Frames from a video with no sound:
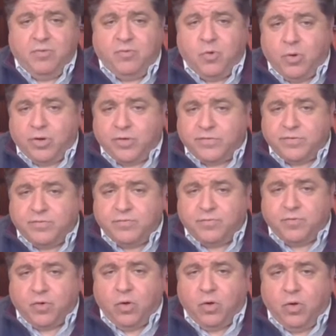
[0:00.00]
Of course,
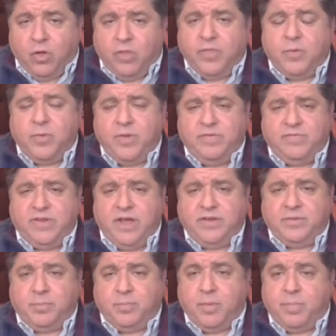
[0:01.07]
for all that we've
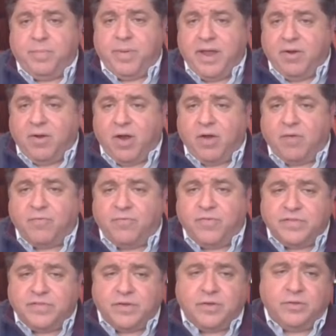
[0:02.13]
done to prepare our
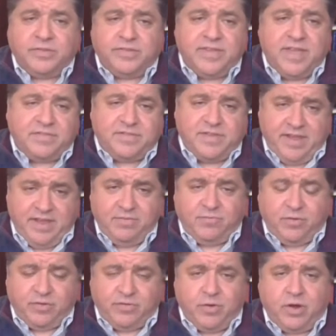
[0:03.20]
physical testing
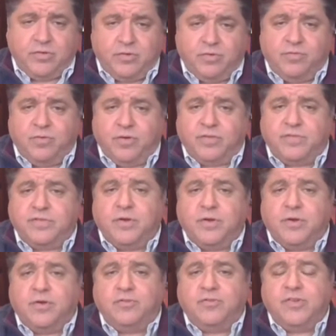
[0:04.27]
infrastructure for a
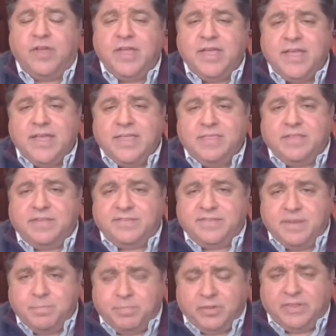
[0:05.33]
surge, the
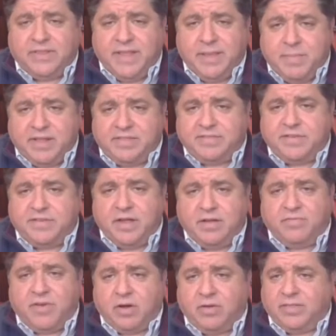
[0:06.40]
simple limits
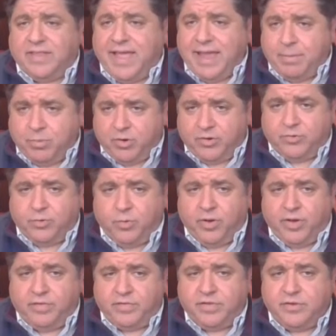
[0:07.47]
of our
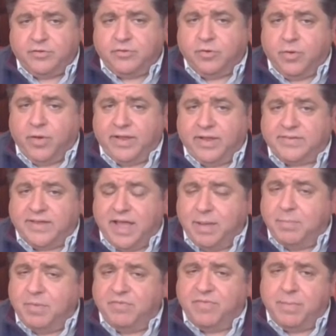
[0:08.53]
laboratories during a
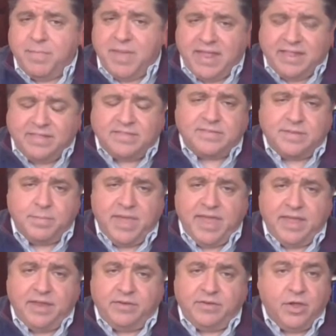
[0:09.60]
time of immense
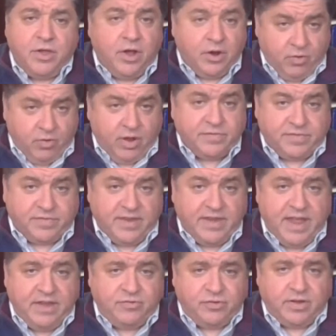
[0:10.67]
demand across
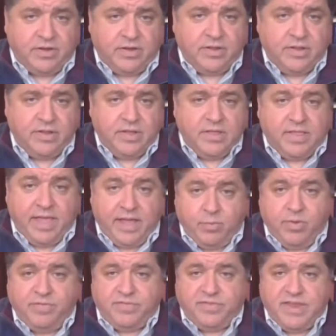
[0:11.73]
the nation,
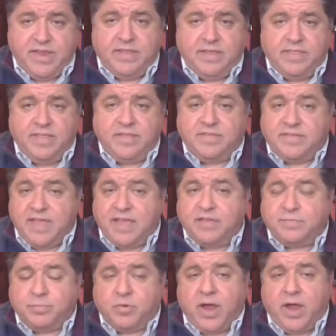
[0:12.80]
like we've seen in these
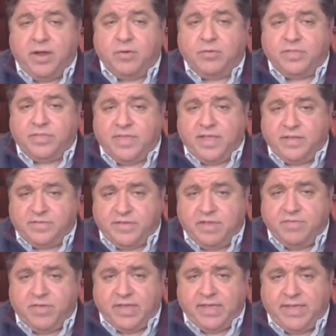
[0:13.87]
days prior to
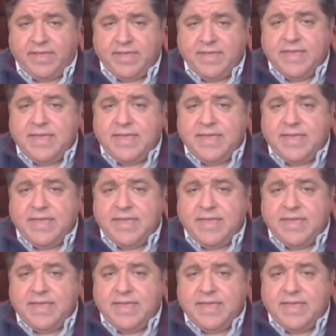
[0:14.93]
Thanksgiving,